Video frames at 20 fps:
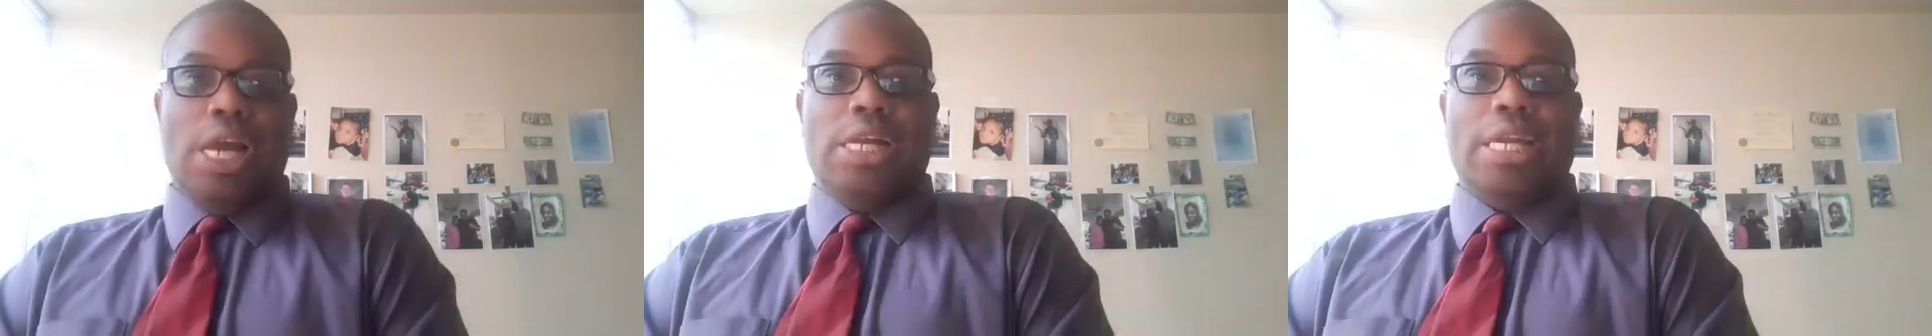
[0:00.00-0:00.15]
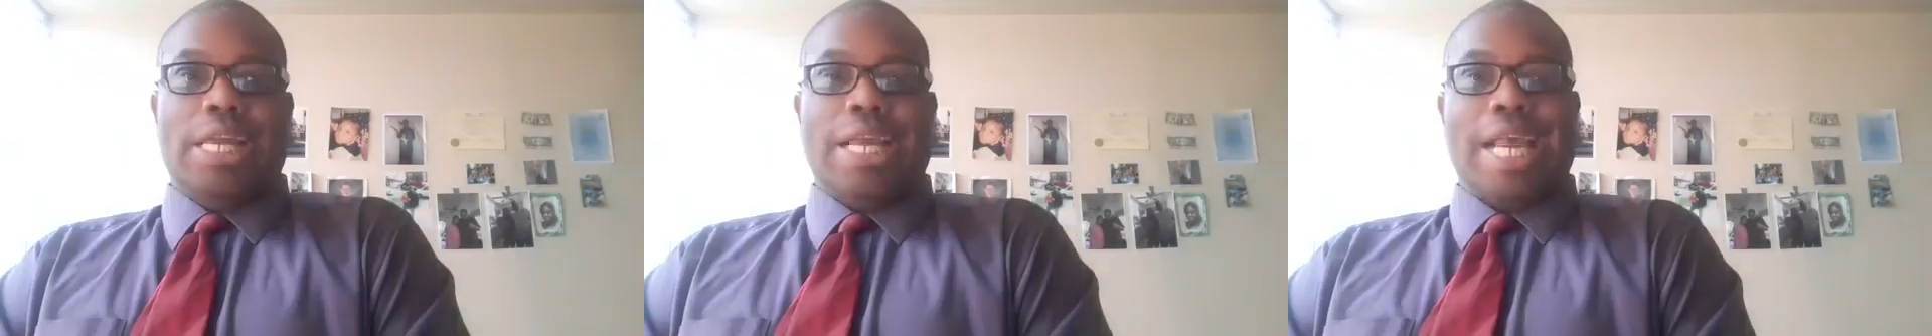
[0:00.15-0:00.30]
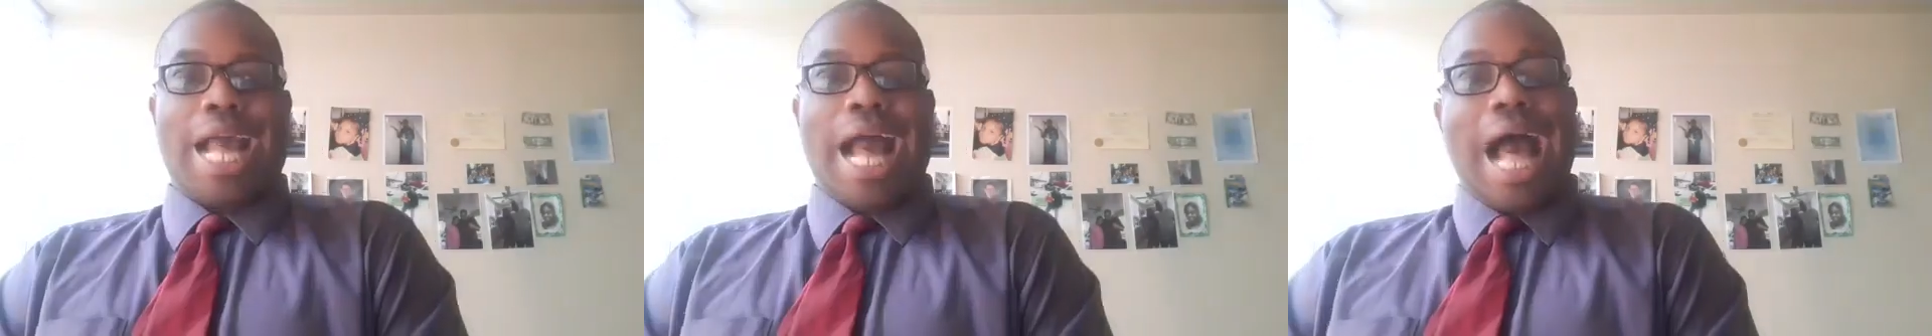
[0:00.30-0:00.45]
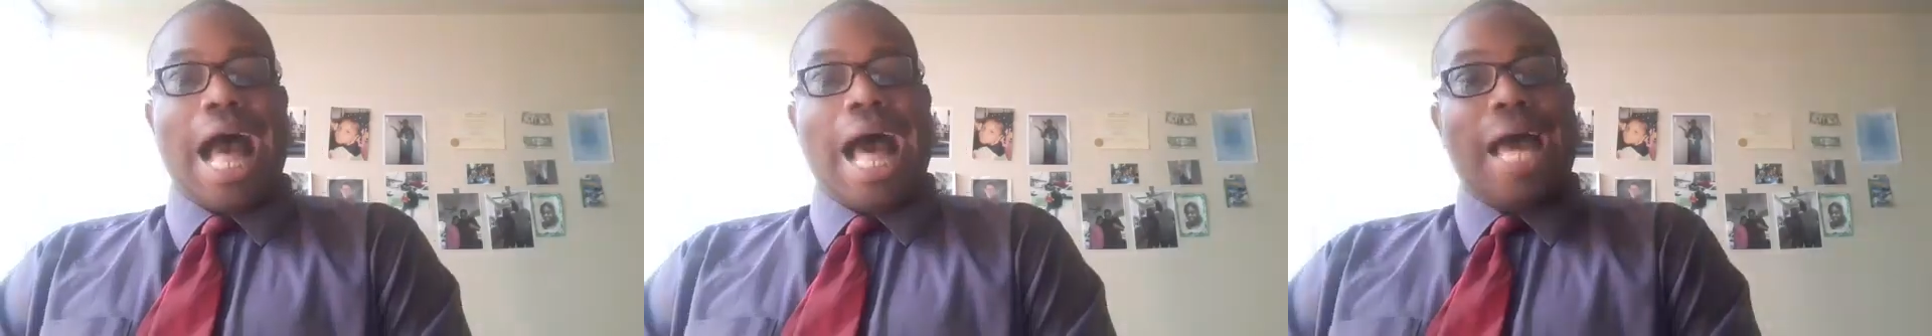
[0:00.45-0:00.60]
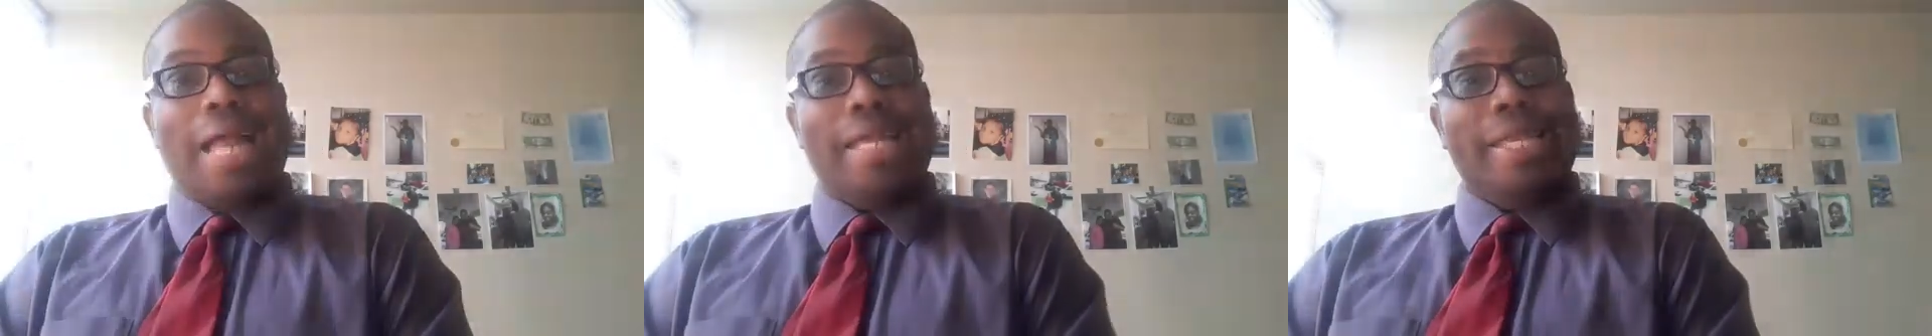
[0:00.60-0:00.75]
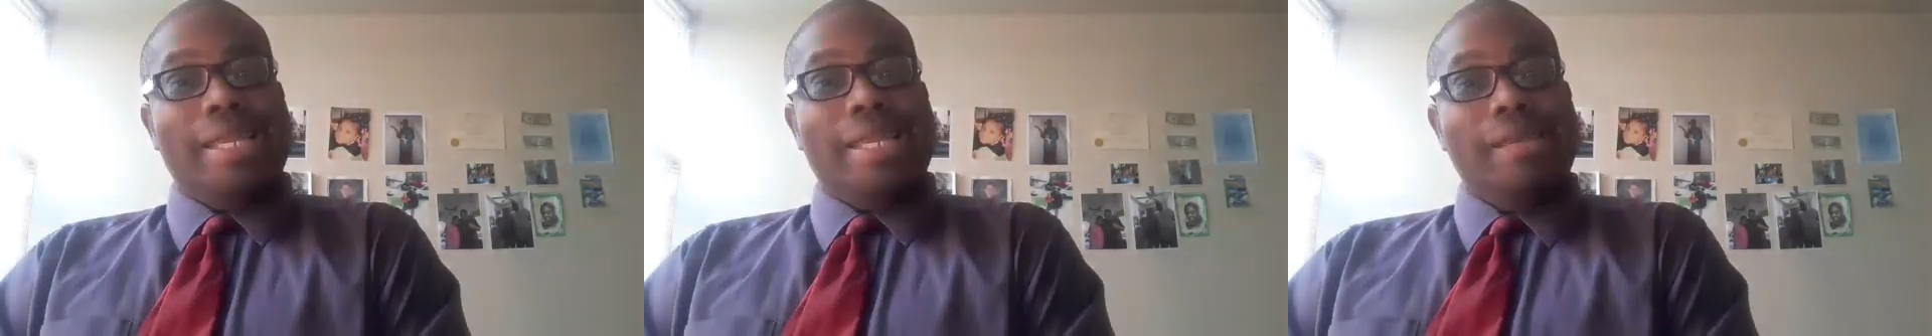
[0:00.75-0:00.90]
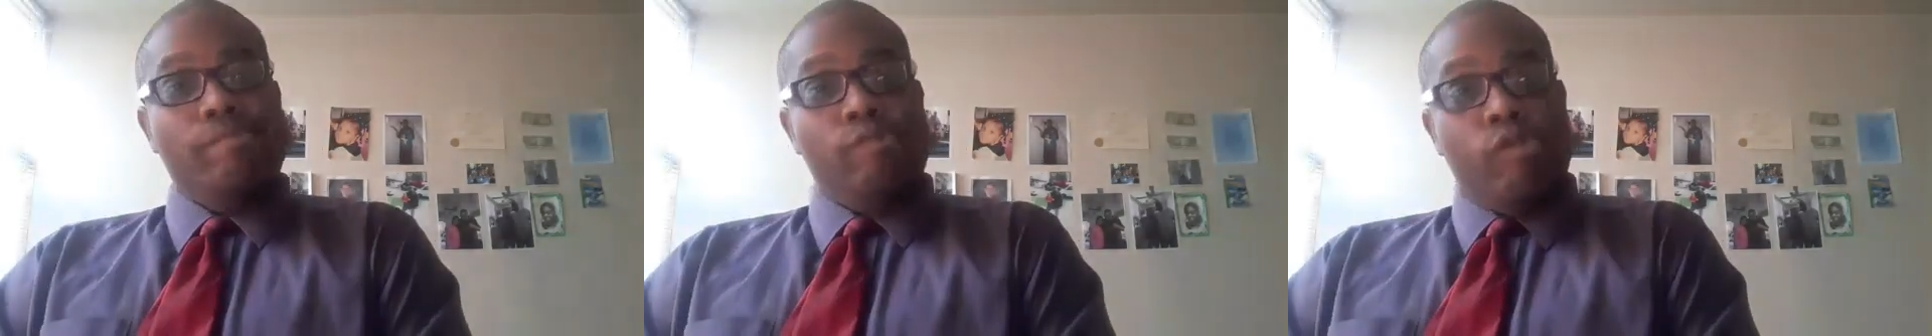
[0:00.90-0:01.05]
that God
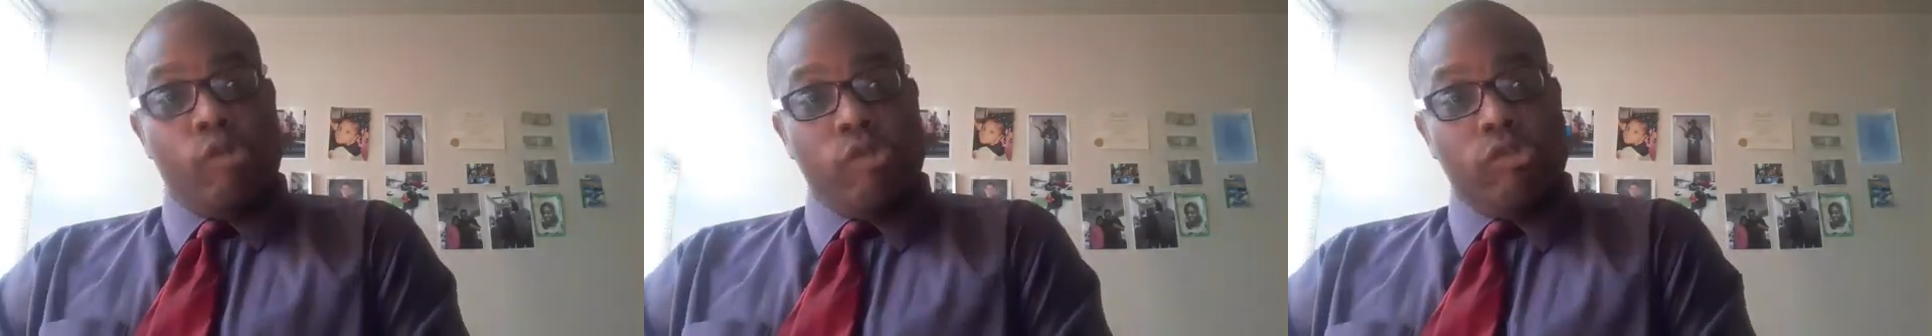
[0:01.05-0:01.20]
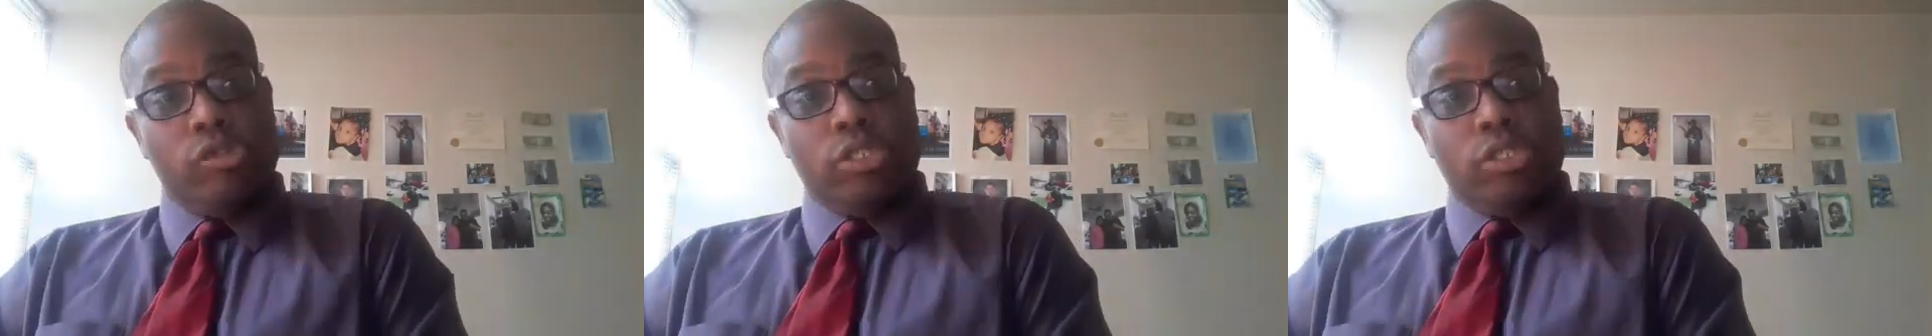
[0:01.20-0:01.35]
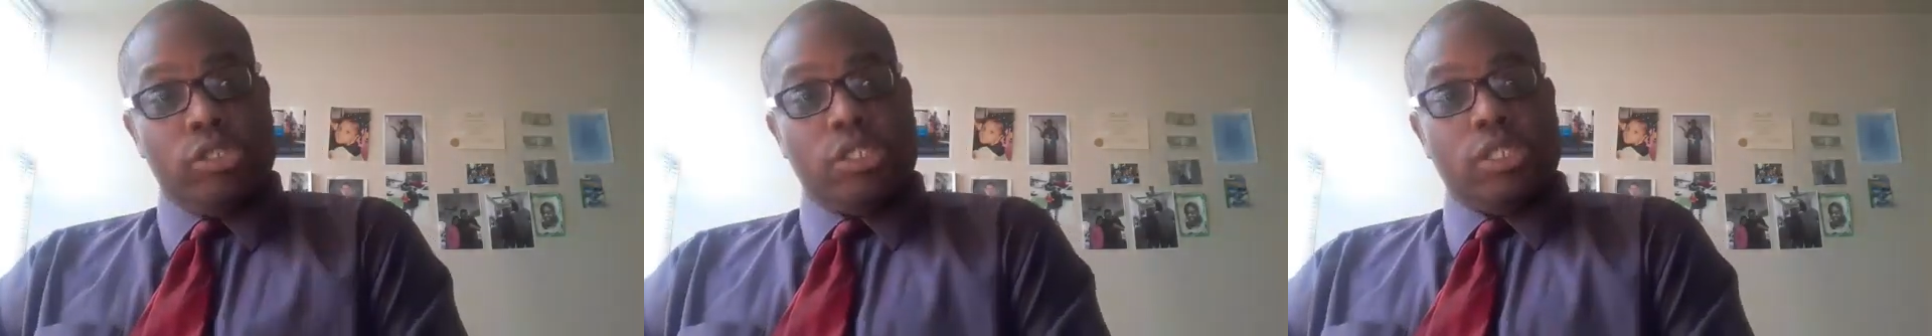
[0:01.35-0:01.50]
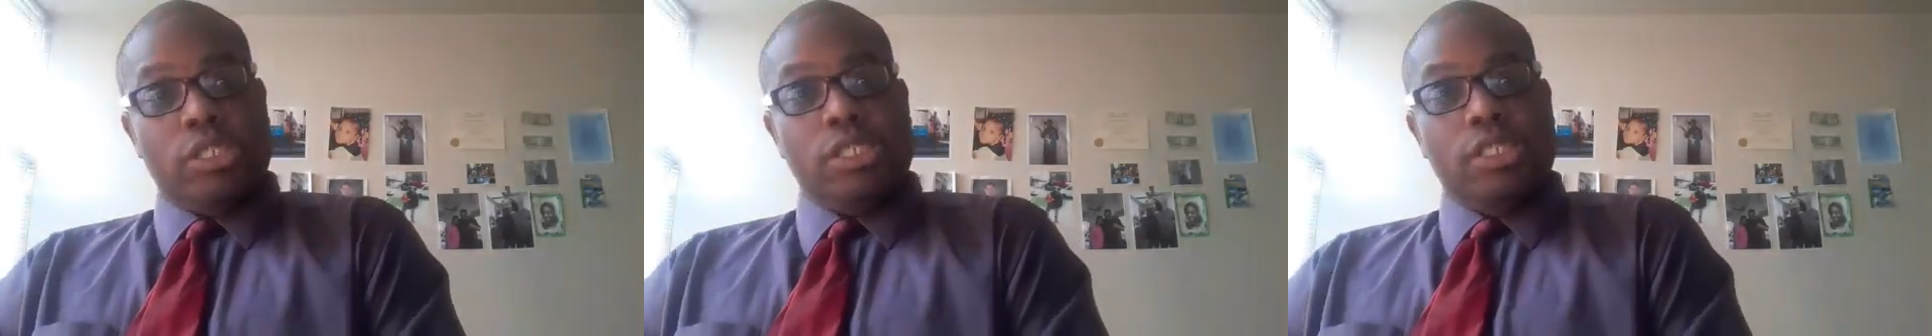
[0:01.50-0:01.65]
didn't want